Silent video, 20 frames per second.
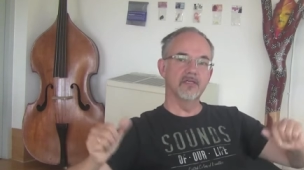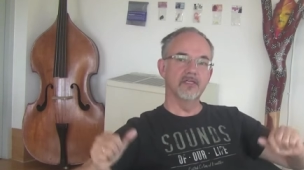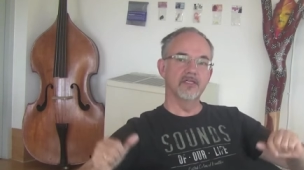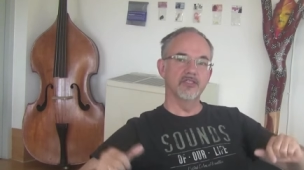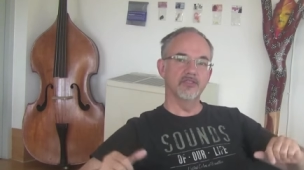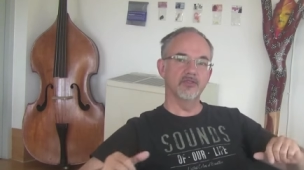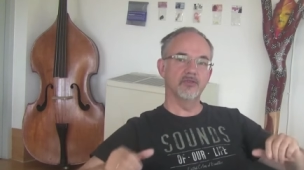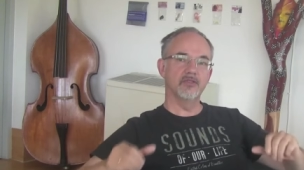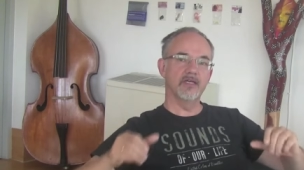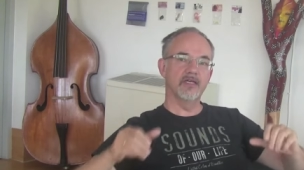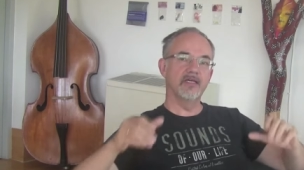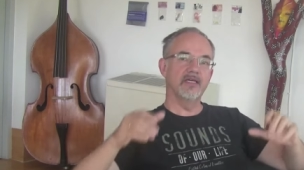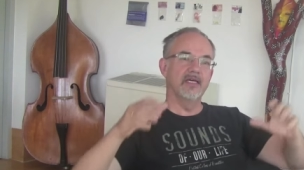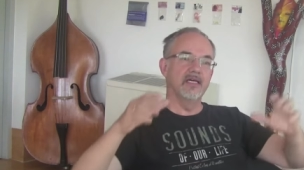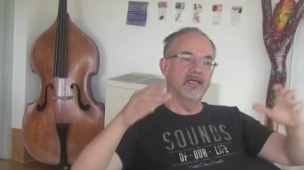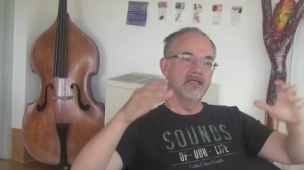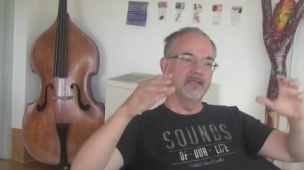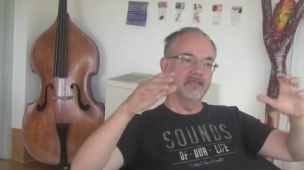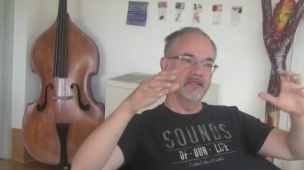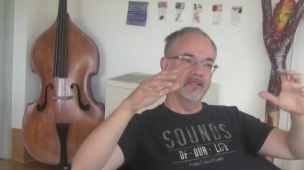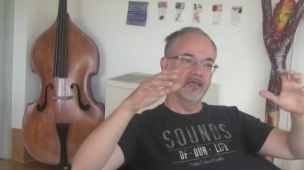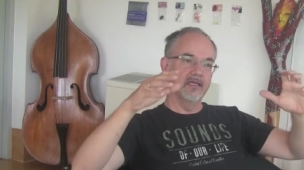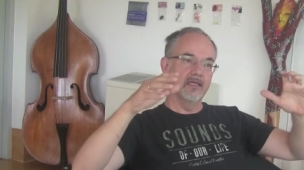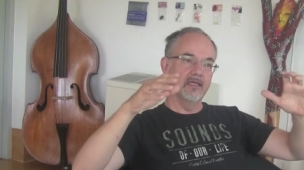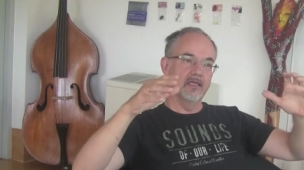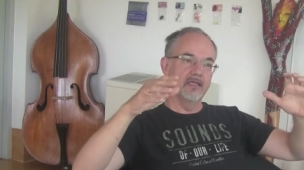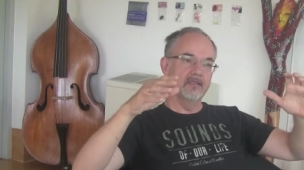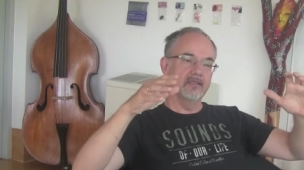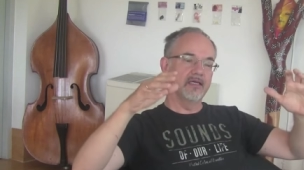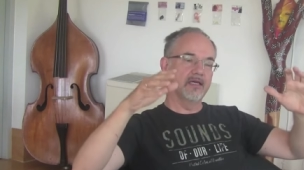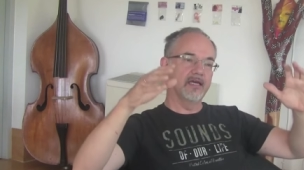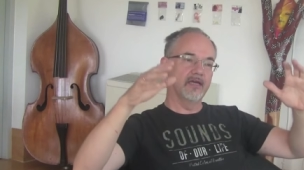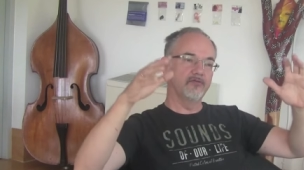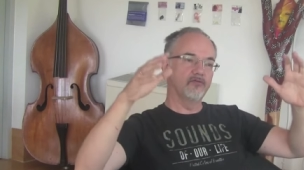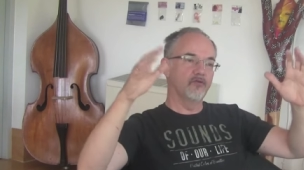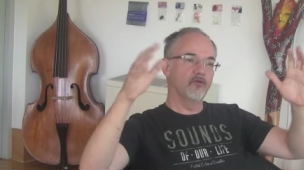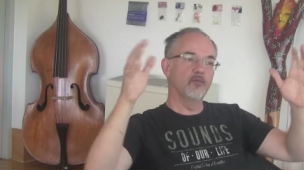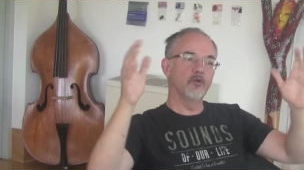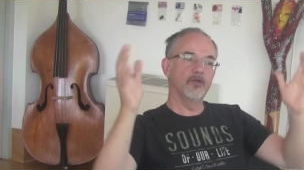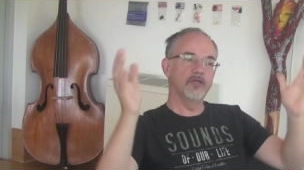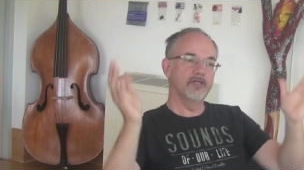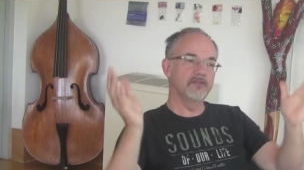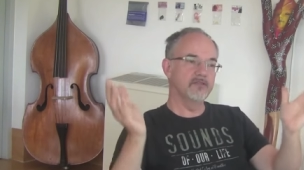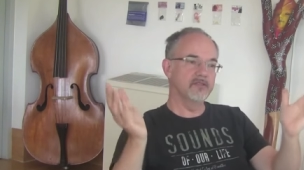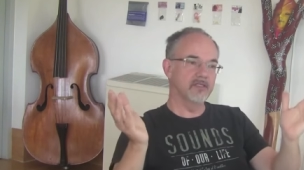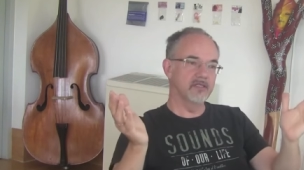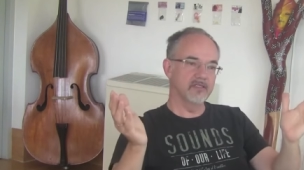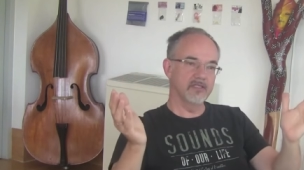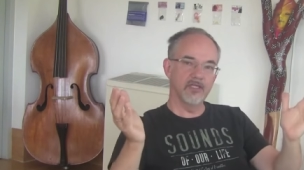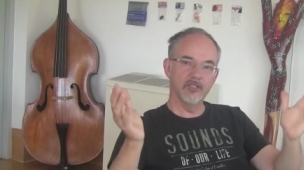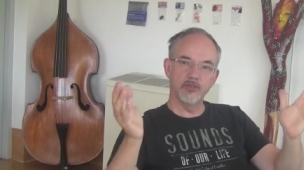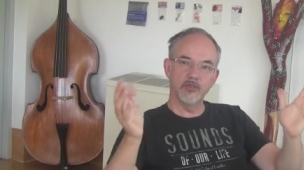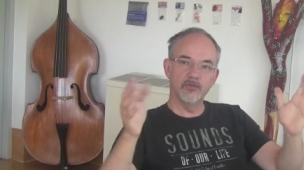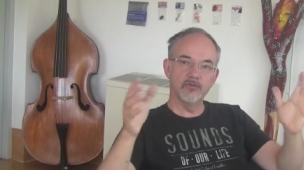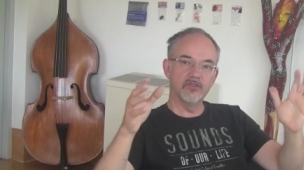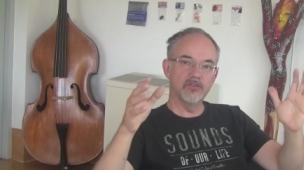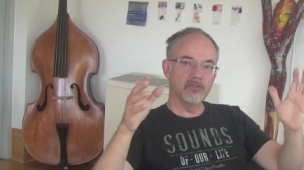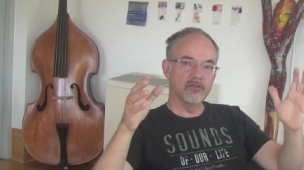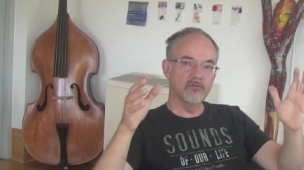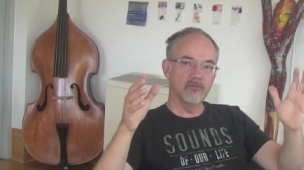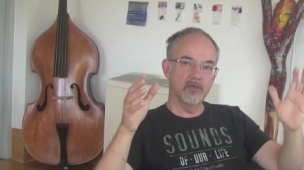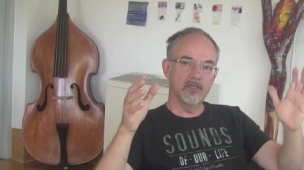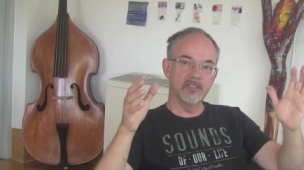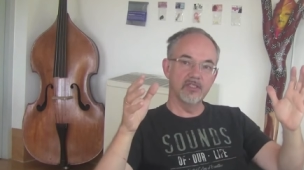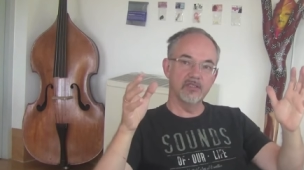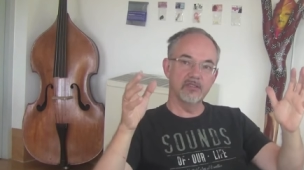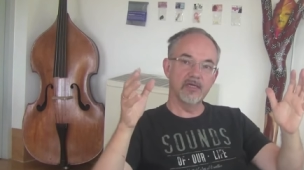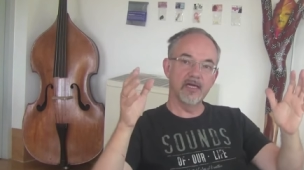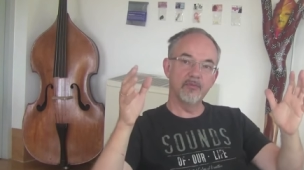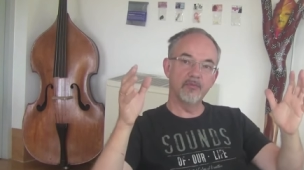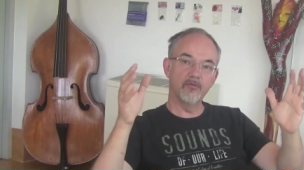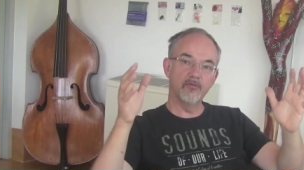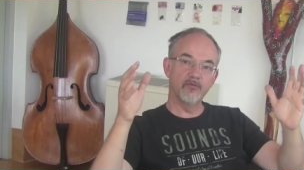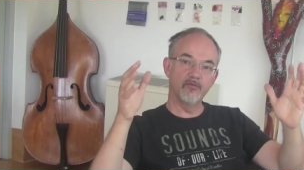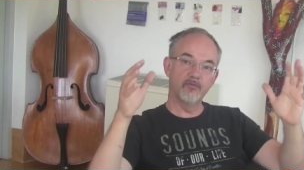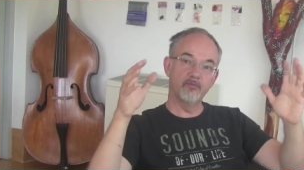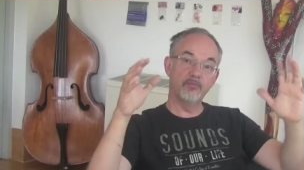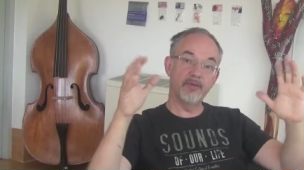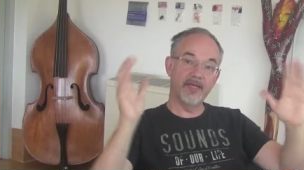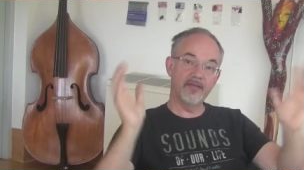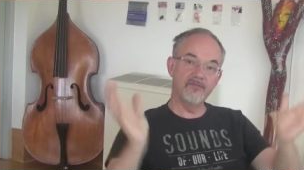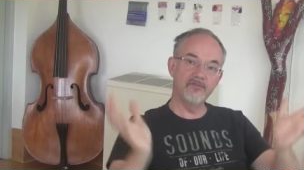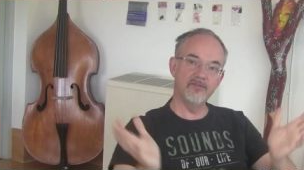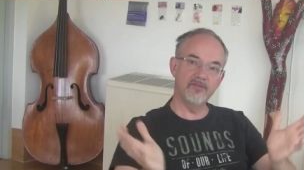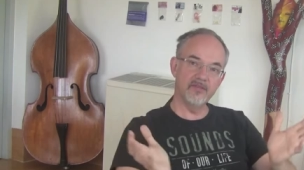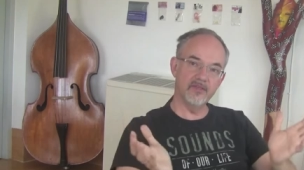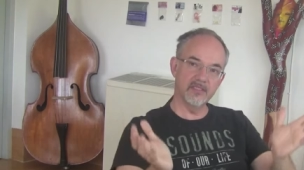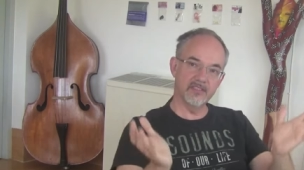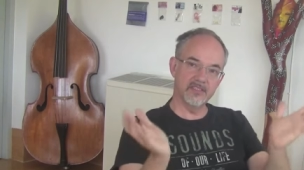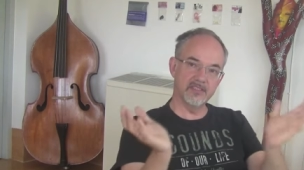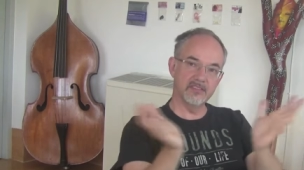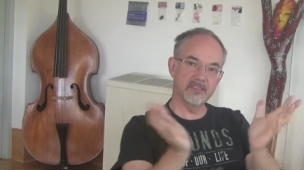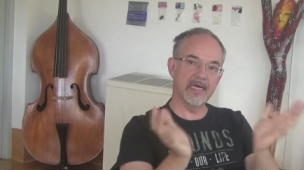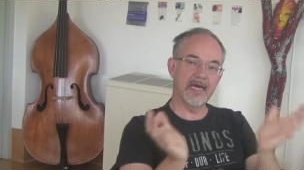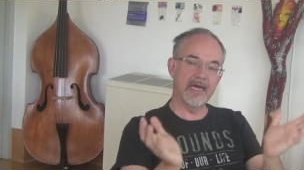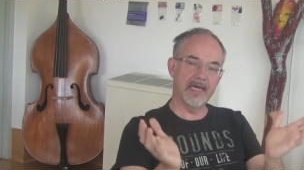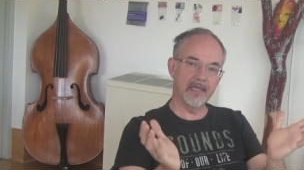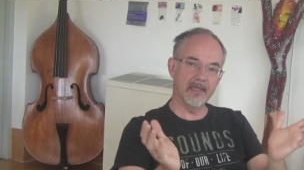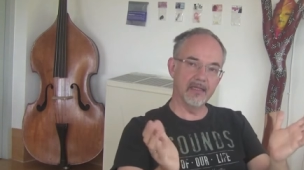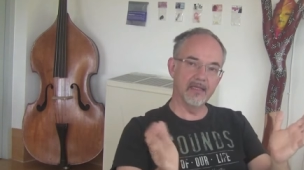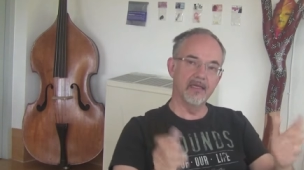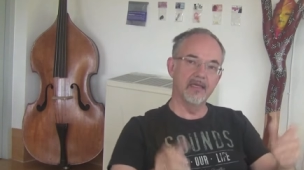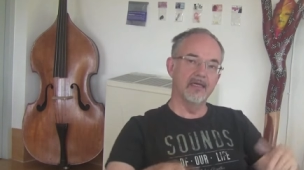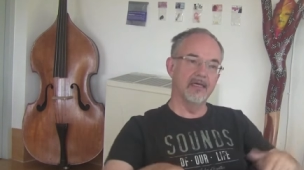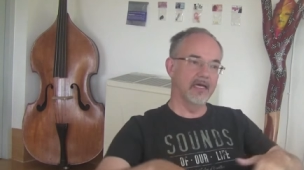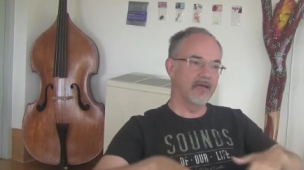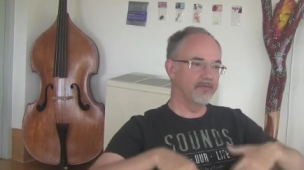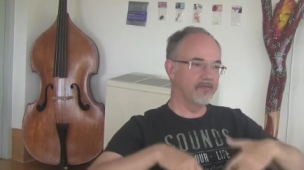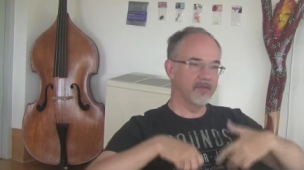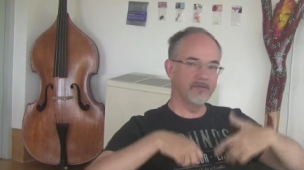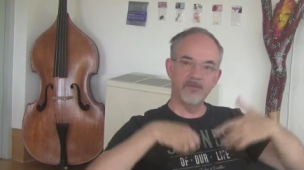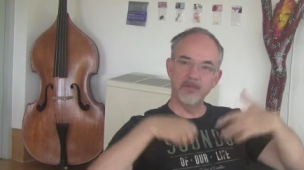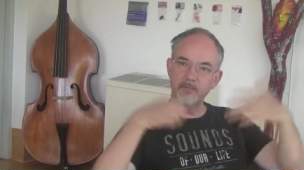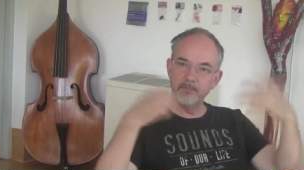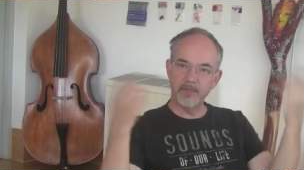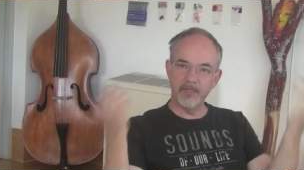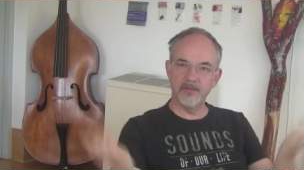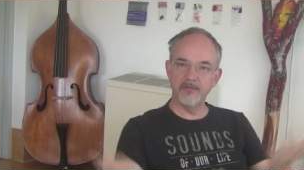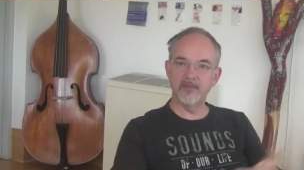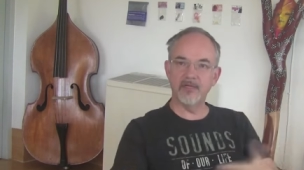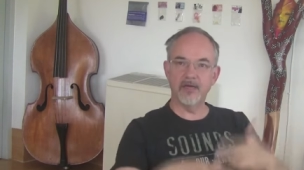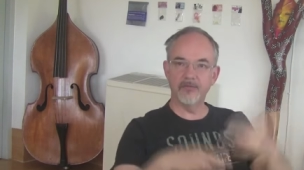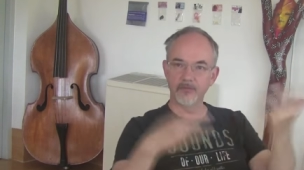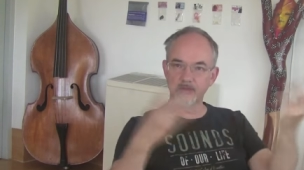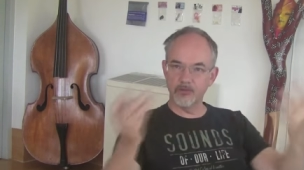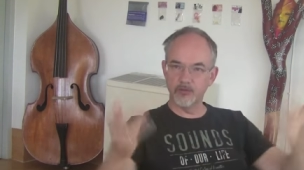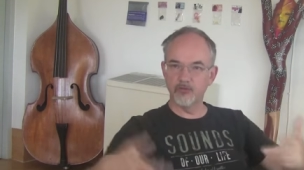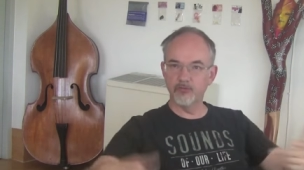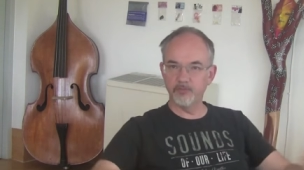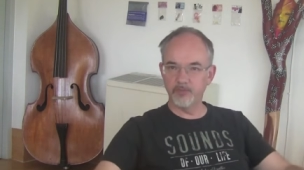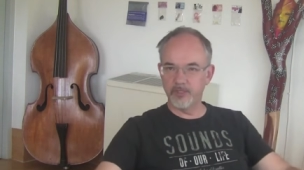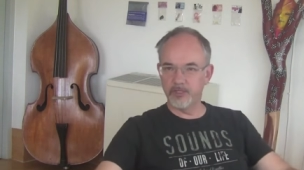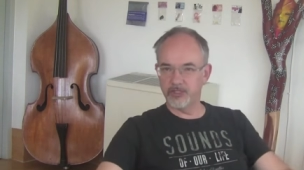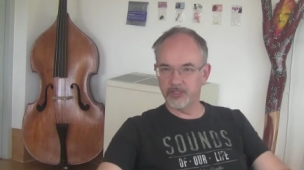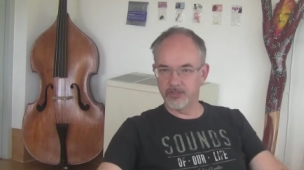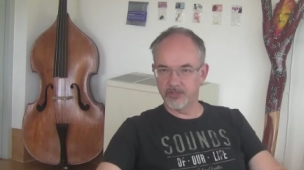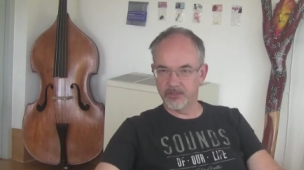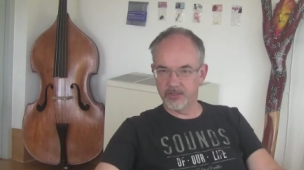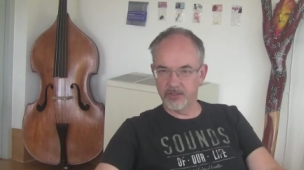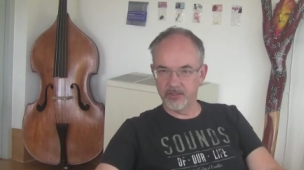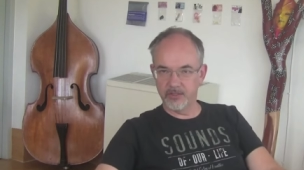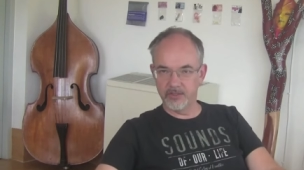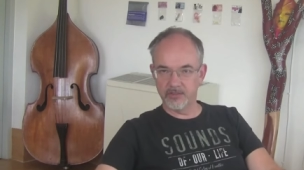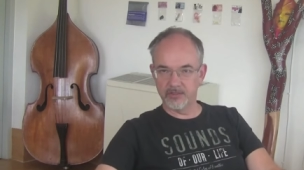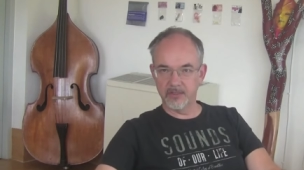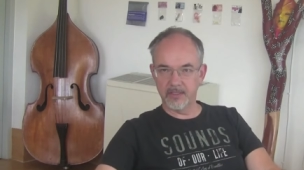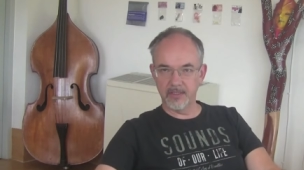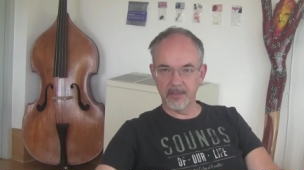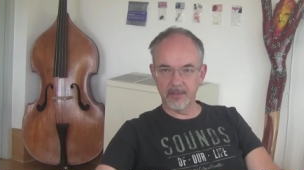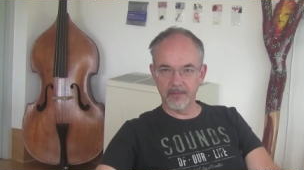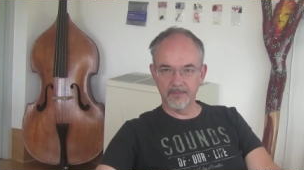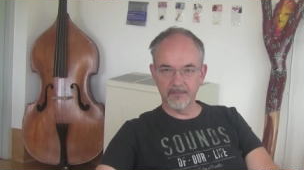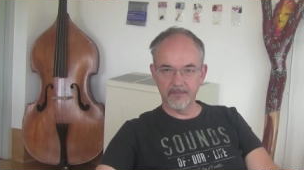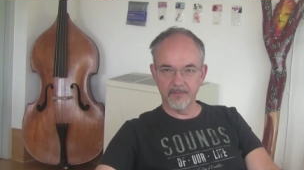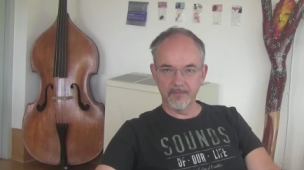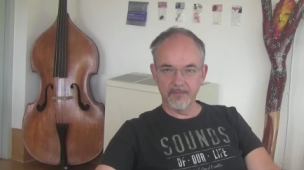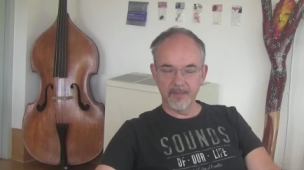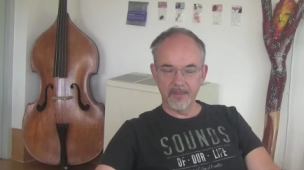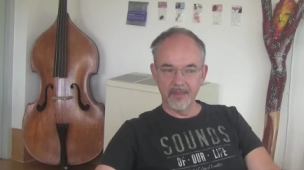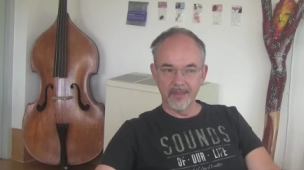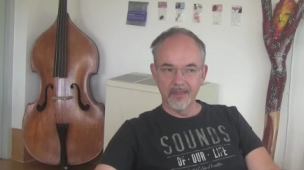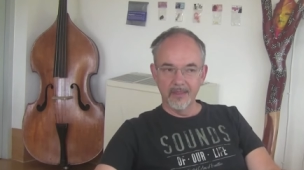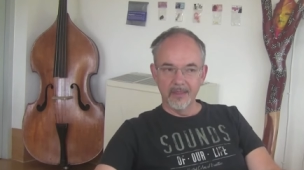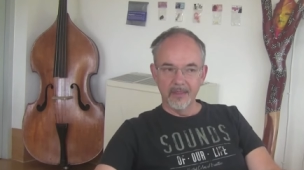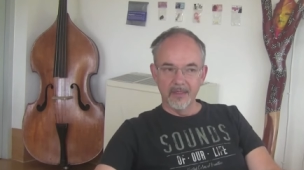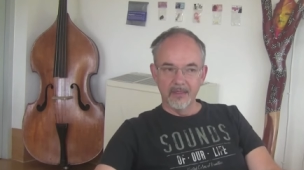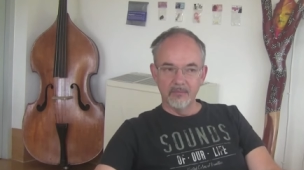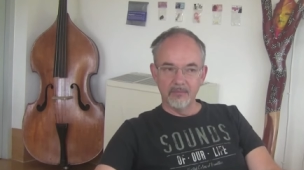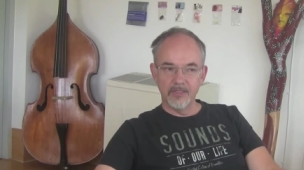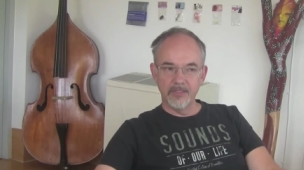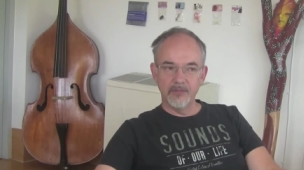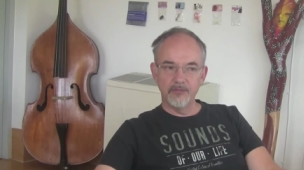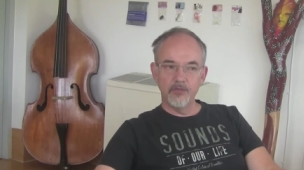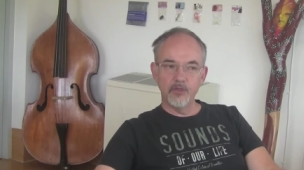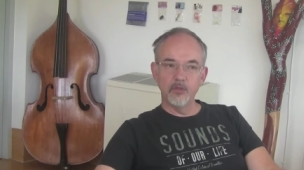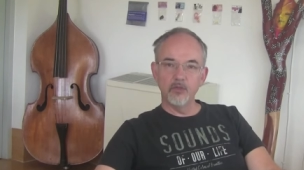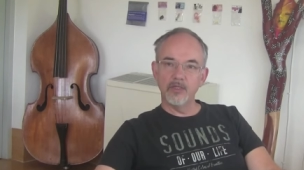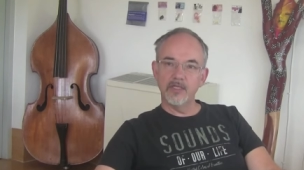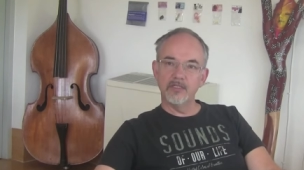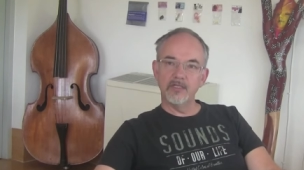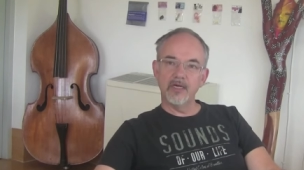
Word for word: So they, they have formulated a, a certain type of painting, a style, and then they paint hundreds of pictures in this style. But if you look at